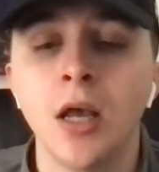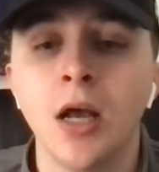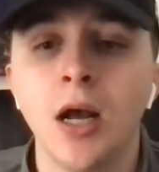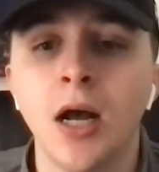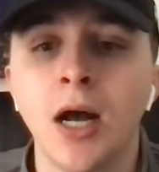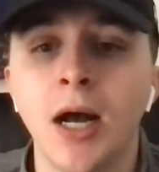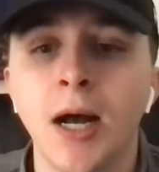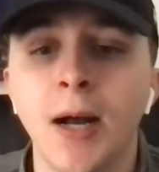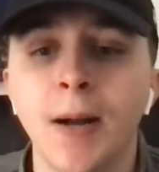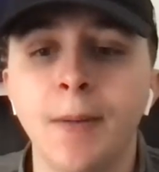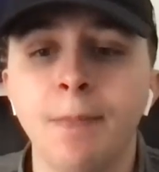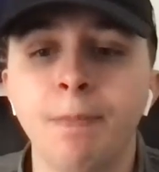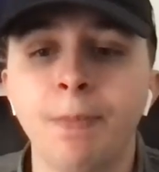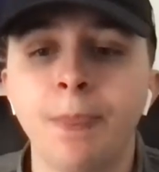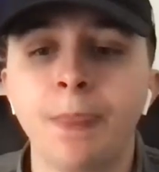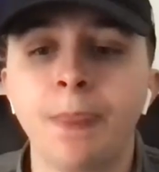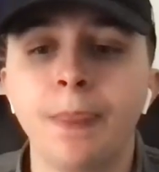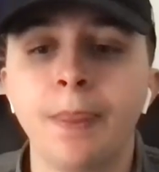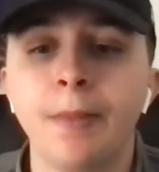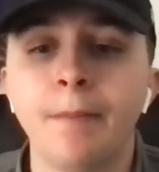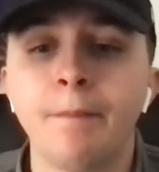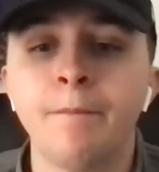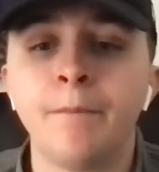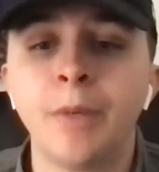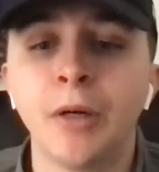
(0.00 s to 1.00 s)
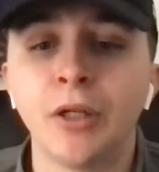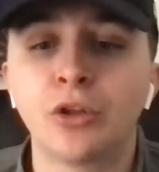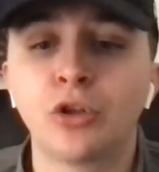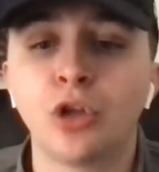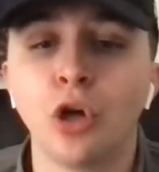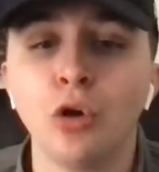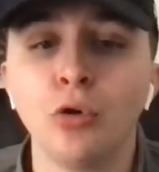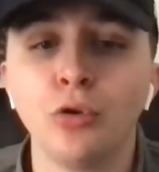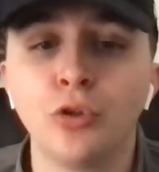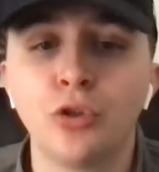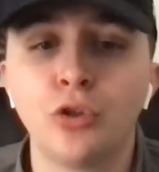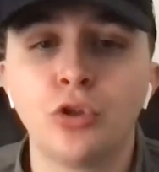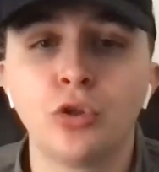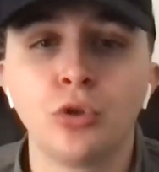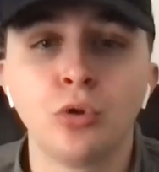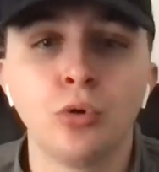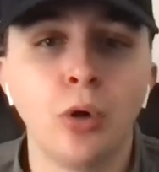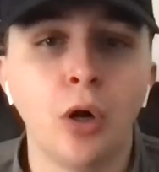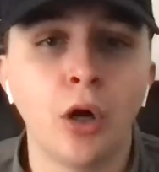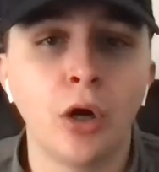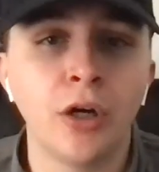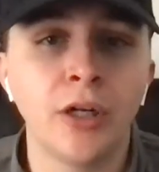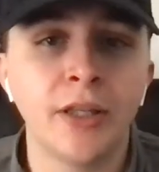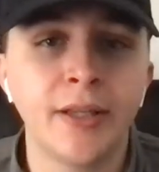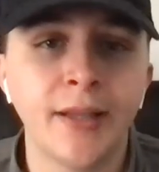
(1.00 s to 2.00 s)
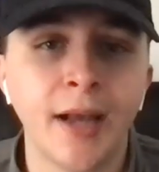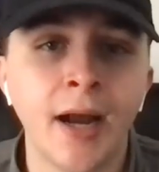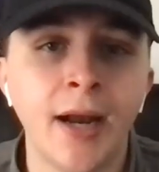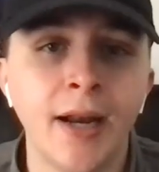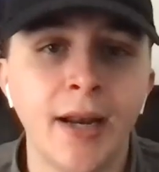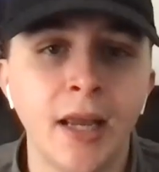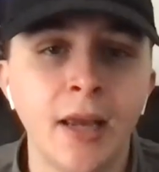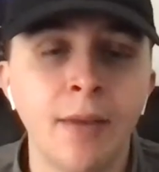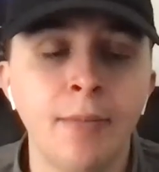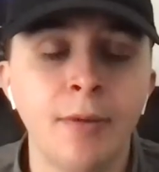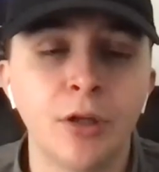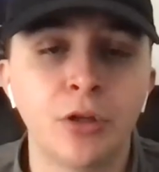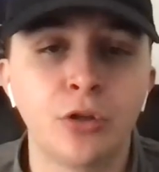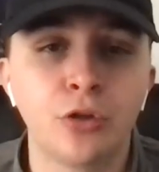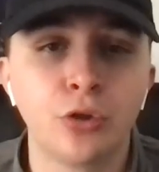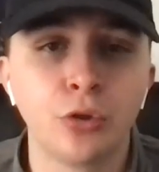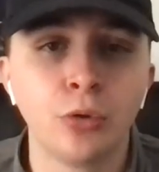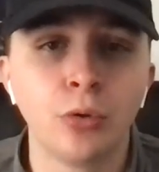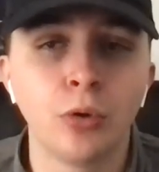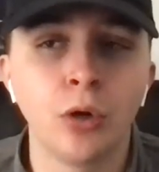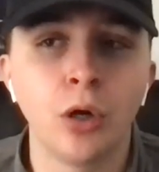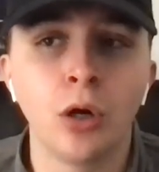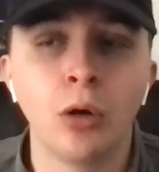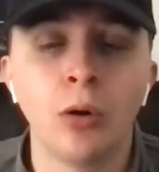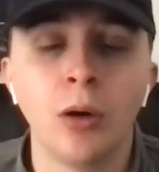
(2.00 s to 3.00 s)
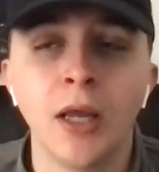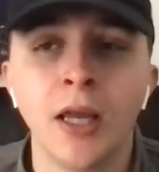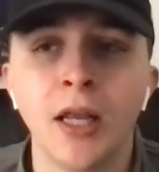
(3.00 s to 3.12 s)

But those two are a dynamic duo.